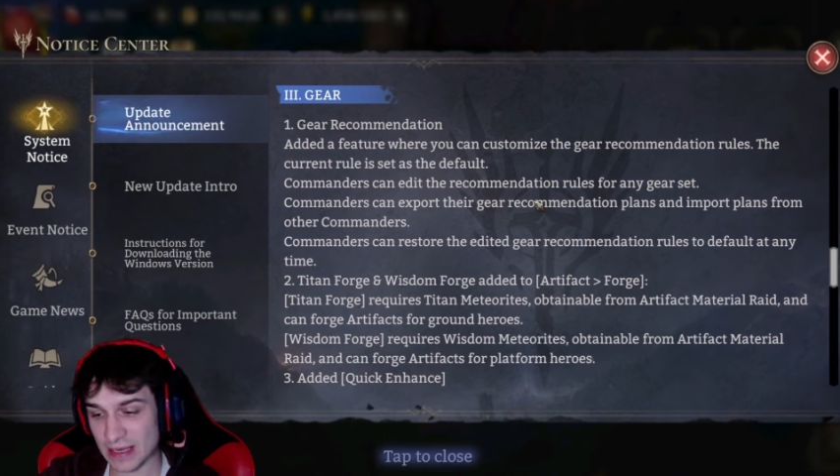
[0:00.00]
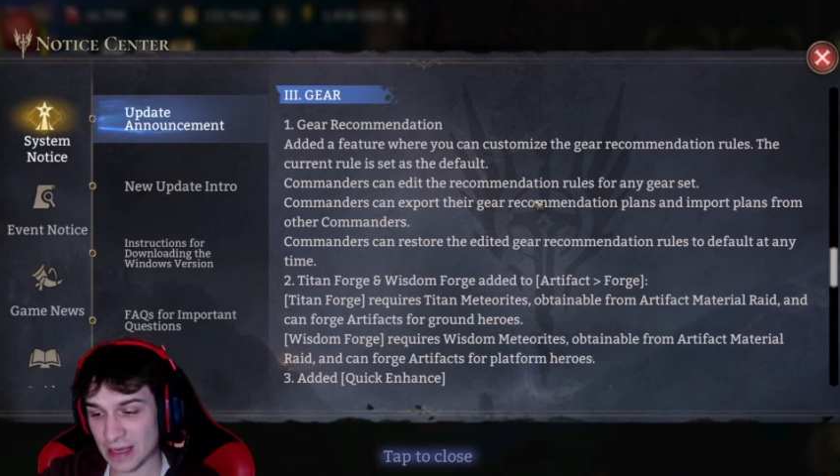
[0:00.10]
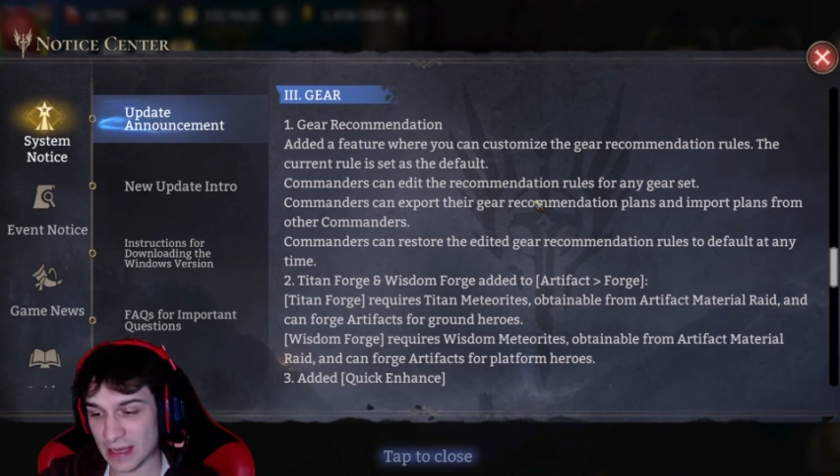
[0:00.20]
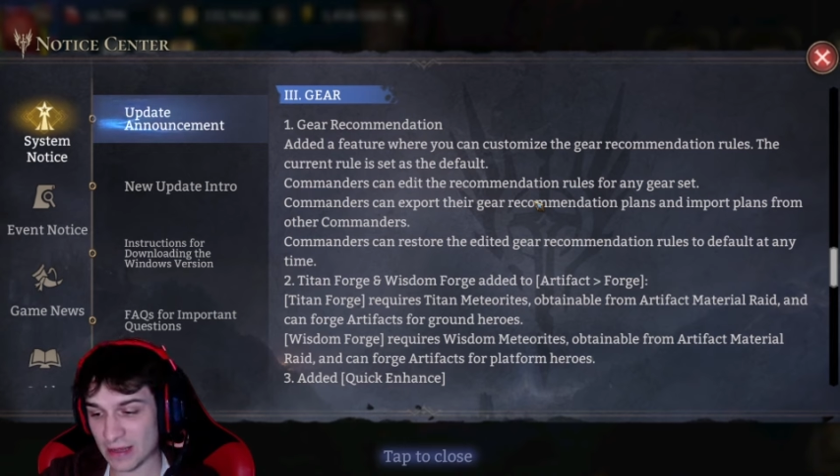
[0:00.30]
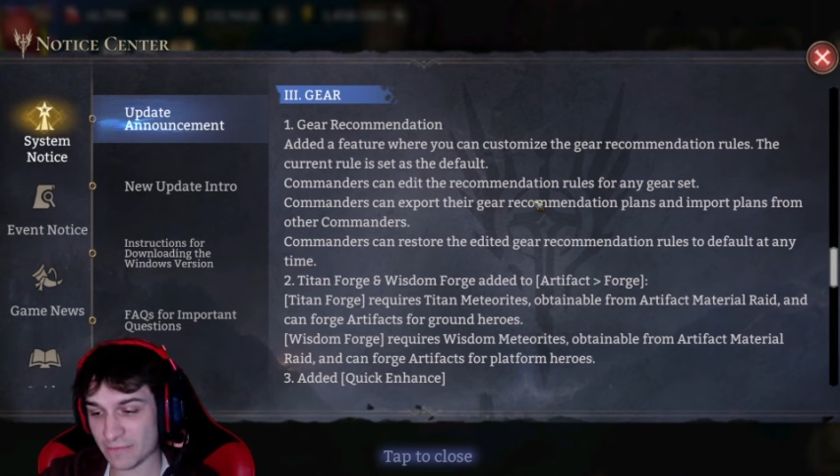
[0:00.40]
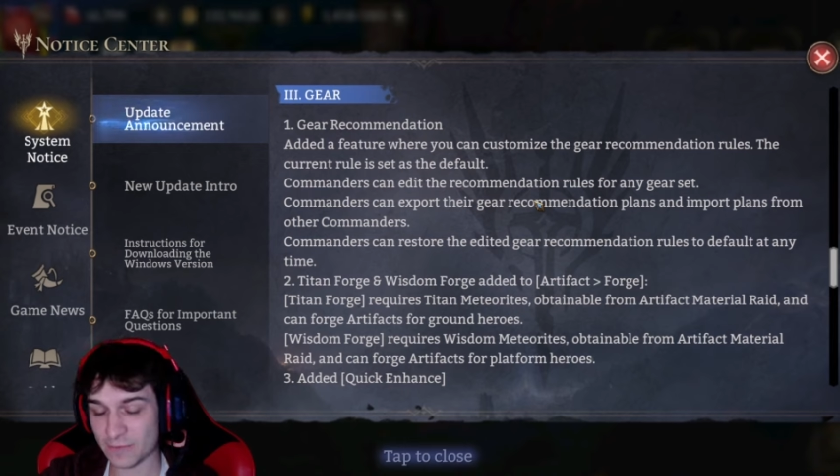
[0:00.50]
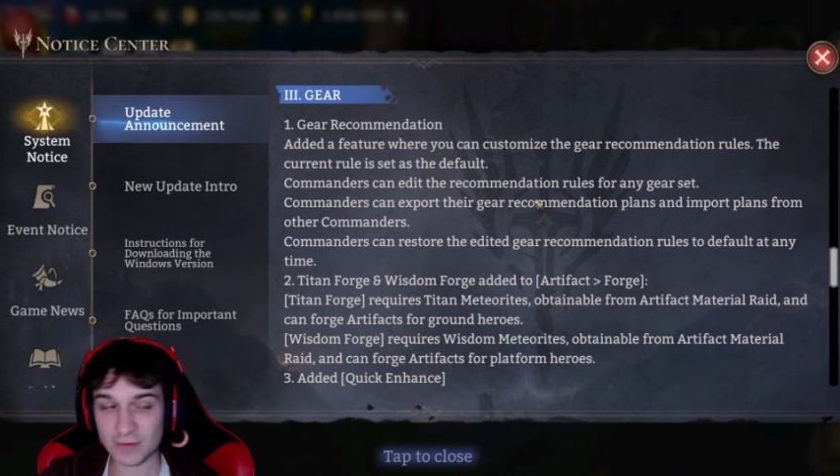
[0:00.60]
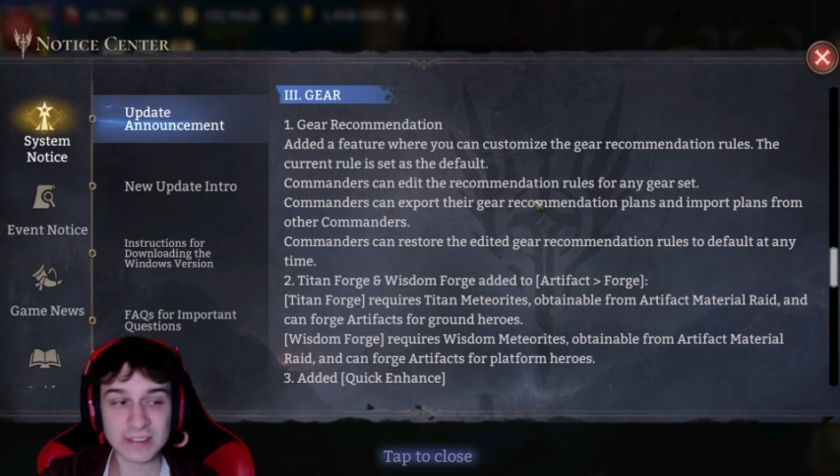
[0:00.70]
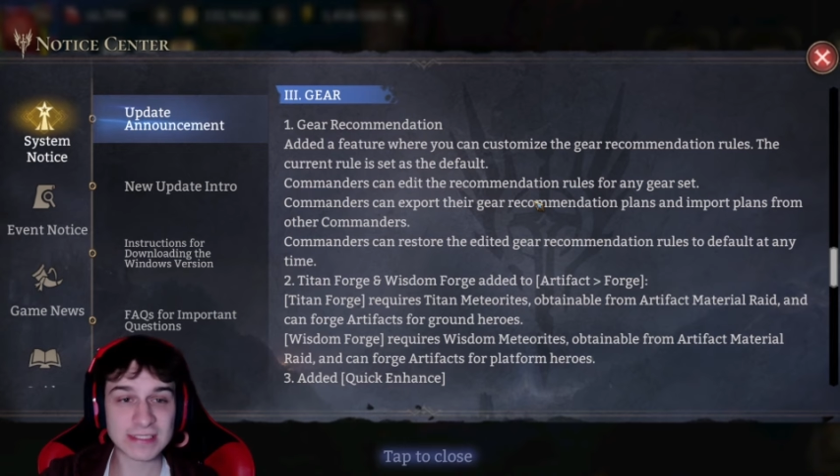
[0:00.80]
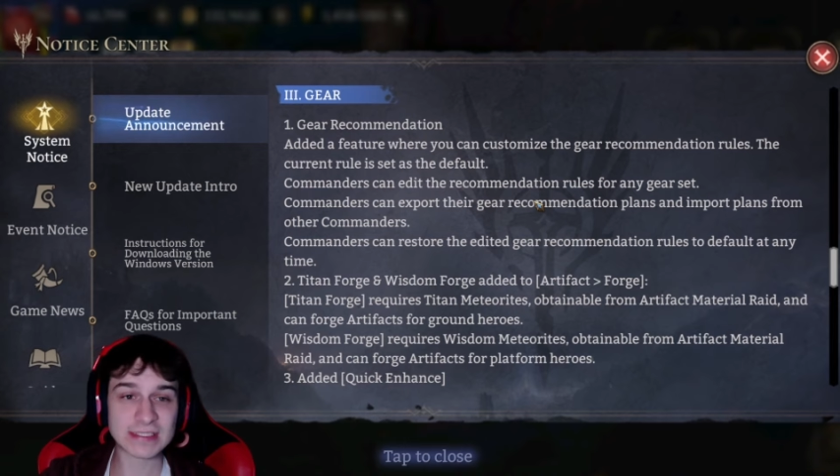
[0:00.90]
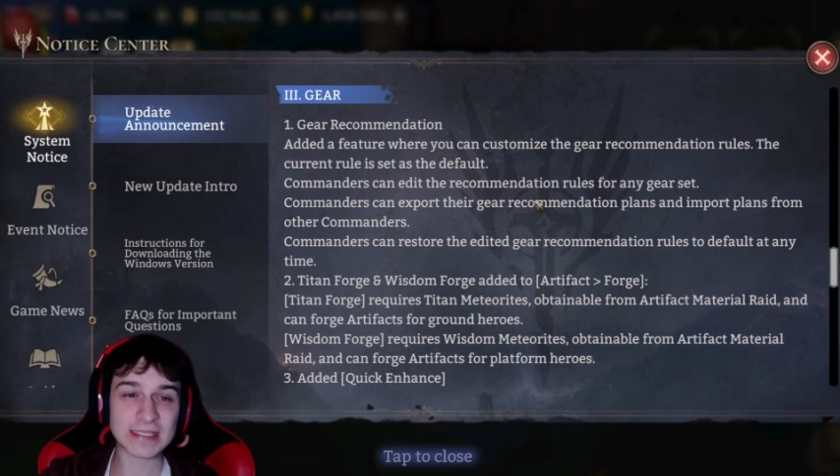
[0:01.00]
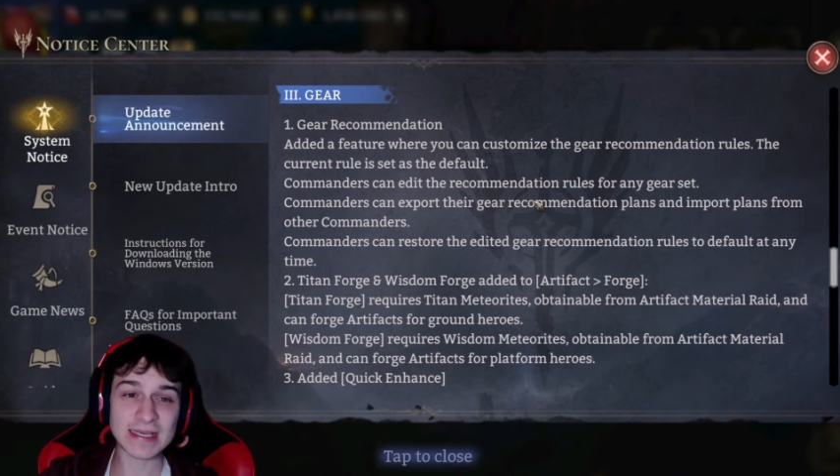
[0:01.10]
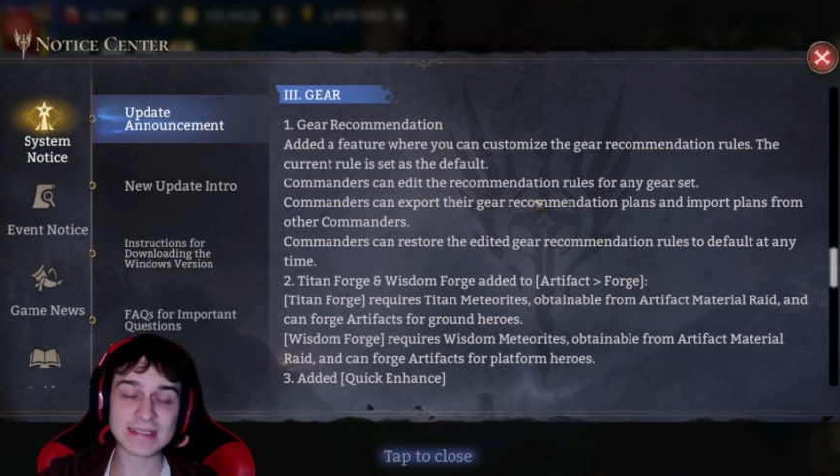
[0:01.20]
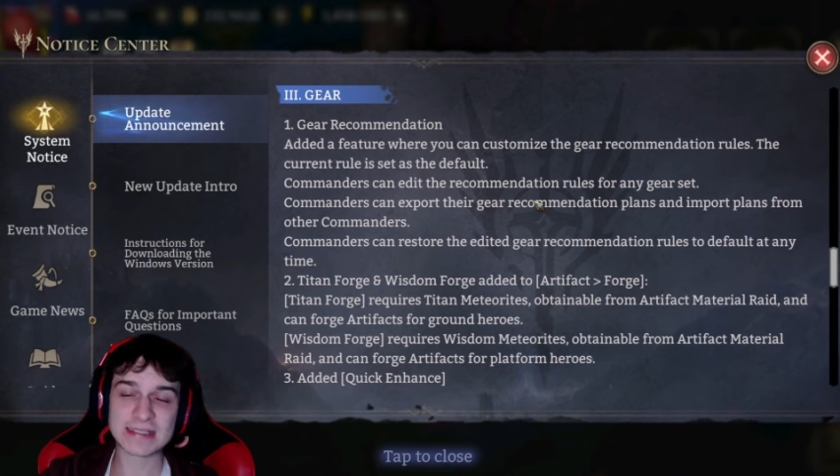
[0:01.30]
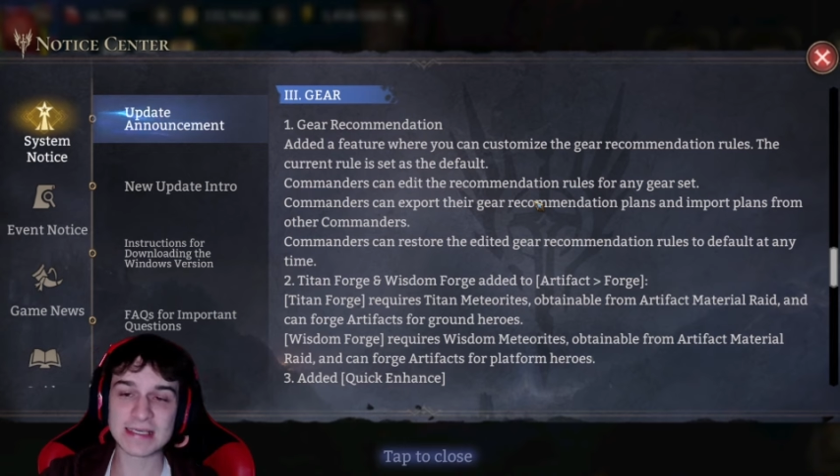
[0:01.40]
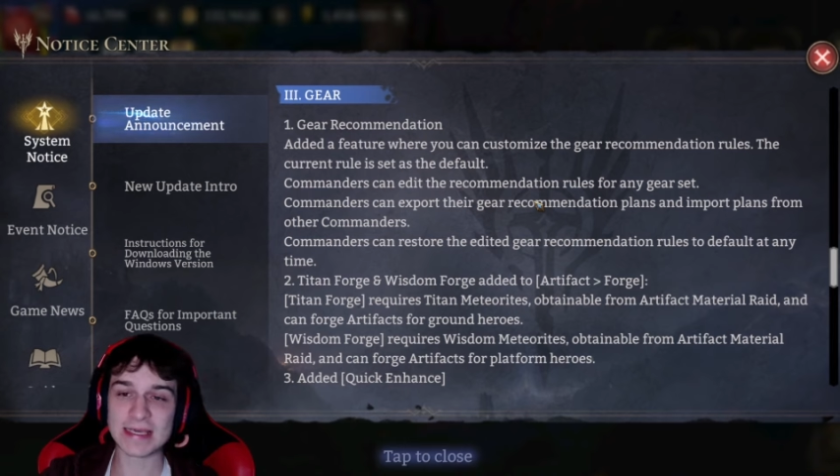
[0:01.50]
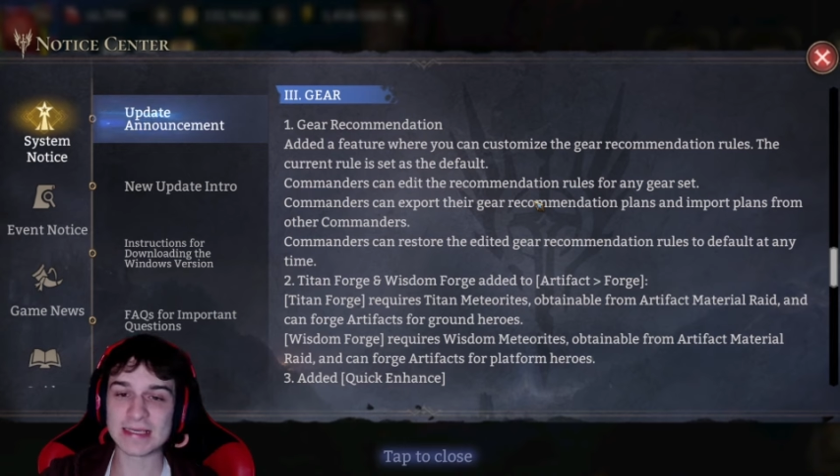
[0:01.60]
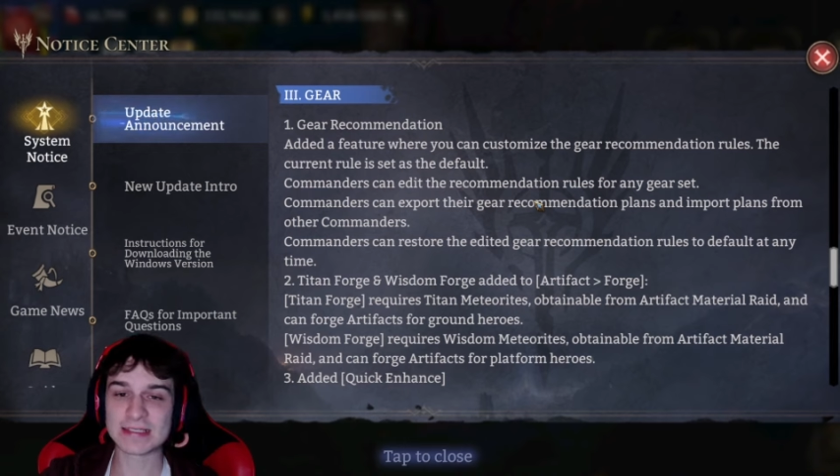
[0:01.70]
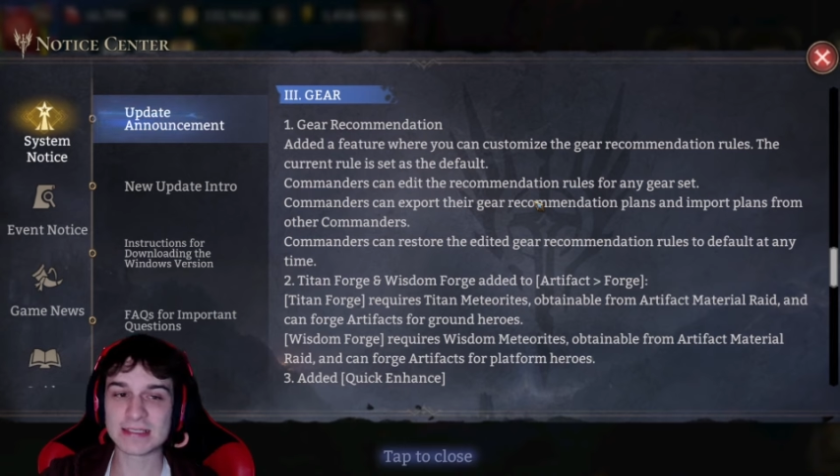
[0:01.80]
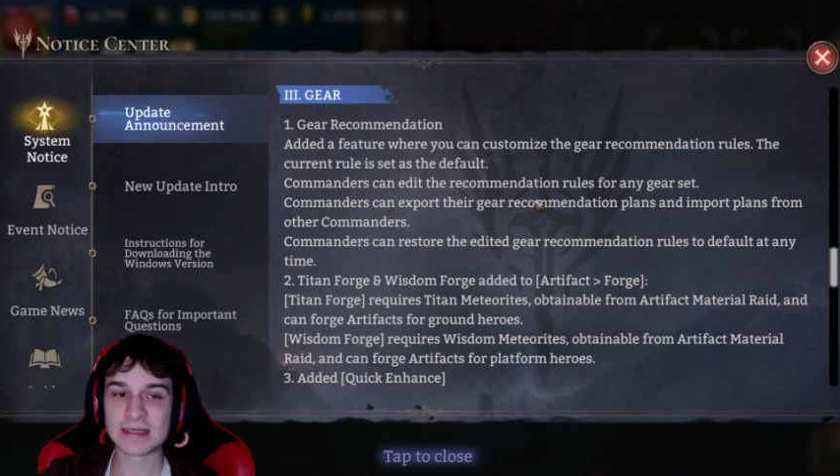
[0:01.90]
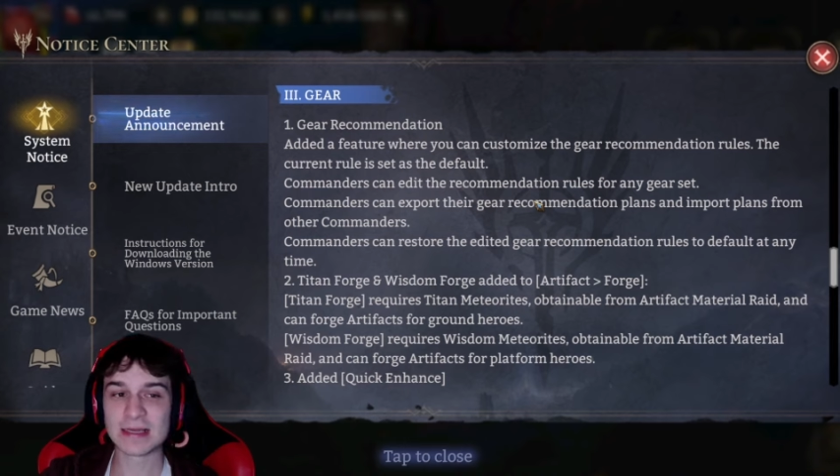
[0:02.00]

here for six years.